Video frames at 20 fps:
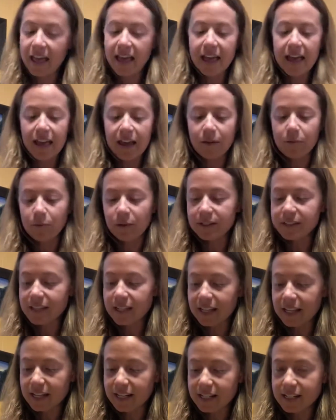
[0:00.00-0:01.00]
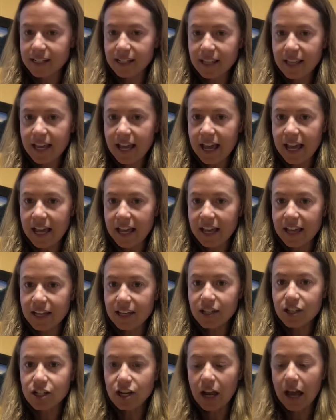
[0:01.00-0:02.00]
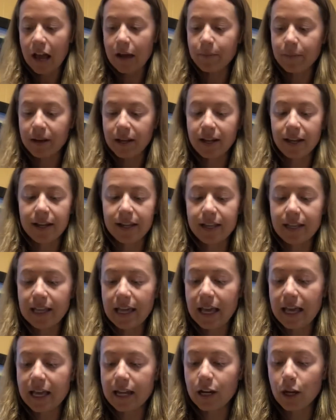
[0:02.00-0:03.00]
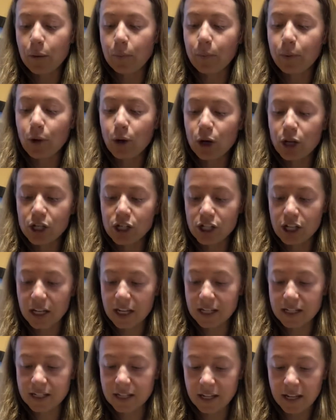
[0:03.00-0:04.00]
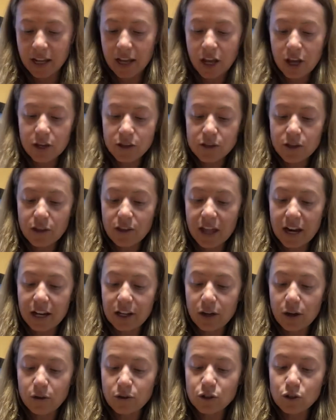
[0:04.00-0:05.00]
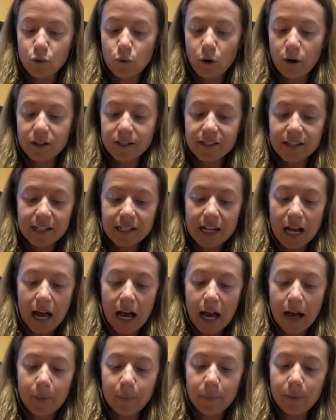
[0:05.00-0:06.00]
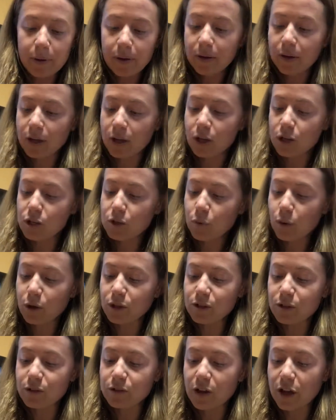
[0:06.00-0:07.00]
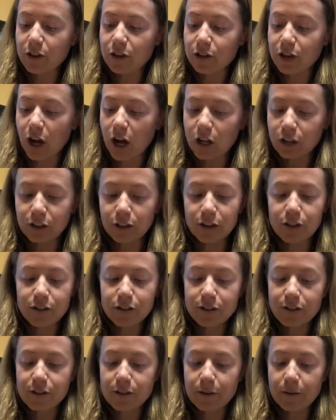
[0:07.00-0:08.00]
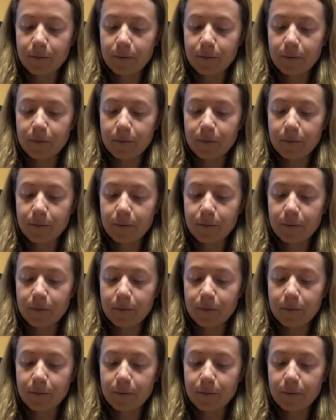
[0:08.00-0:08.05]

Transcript: And once I get it to the edge, I'm gonna again push it so that it goes towards the top, towards those other colors,